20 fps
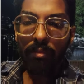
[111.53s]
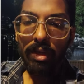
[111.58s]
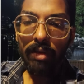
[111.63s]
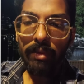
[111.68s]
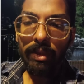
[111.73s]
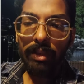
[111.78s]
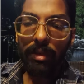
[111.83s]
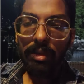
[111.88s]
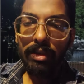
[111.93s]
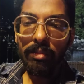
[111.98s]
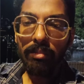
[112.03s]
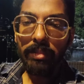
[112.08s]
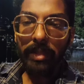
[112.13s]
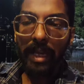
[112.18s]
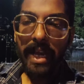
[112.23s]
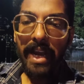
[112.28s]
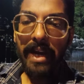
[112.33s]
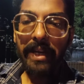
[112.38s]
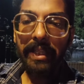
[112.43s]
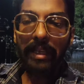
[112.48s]
we will
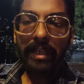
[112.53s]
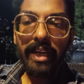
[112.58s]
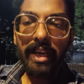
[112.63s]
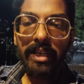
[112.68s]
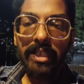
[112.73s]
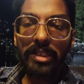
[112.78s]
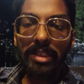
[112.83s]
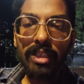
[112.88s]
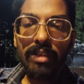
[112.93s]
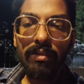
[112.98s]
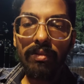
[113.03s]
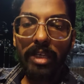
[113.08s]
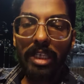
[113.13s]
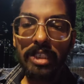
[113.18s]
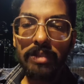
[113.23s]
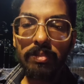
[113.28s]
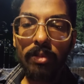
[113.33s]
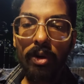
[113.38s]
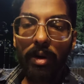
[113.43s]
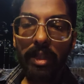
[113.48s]
be adding additional
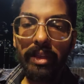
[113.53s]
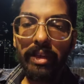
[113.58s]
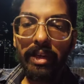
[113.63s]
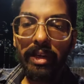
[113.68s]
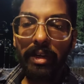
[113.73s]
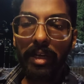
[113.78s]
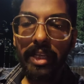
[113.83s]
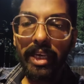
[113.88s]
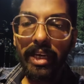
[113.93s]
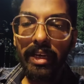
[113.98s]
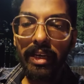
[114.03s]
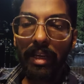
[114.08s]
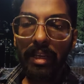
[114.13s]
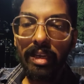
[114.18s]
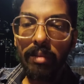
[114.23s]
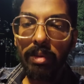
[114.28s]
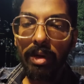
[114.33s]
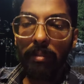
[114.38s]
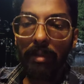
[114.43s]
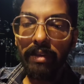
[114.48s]
waste spot in India in
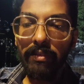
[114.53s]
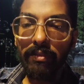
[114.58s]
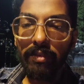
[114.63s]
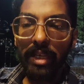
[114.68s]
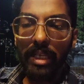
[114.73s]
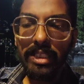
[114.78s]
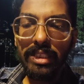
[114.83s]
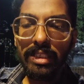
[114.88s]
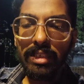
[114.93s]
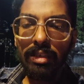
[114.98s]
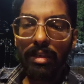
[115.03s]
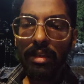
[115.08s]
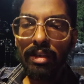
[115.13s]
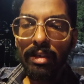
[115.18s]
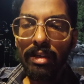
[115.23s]
the upcoming weeks.